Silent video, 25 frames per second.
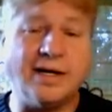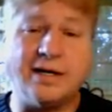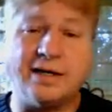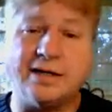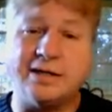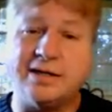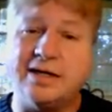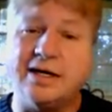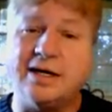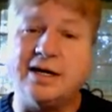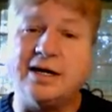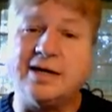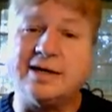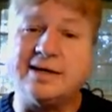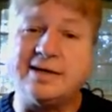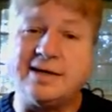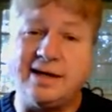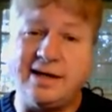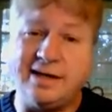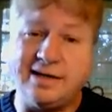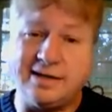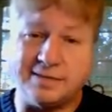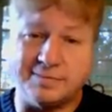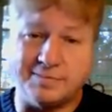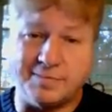but
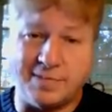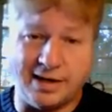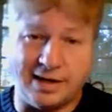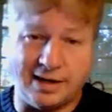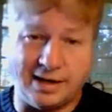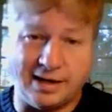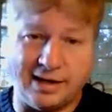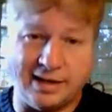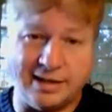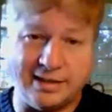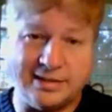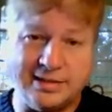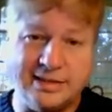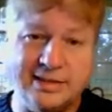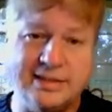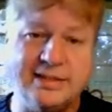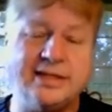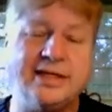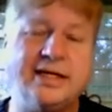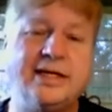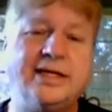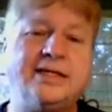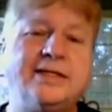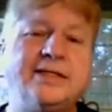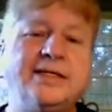unlike a mod,
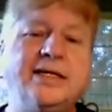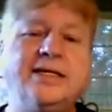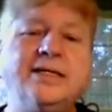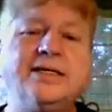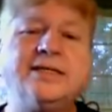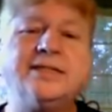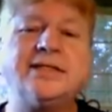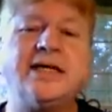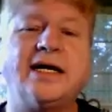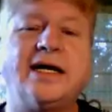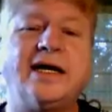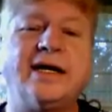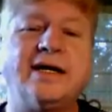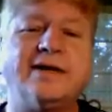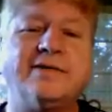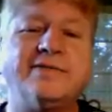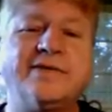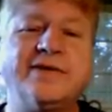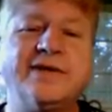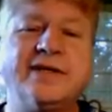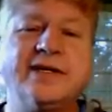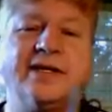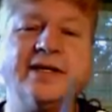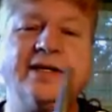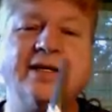it does
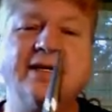have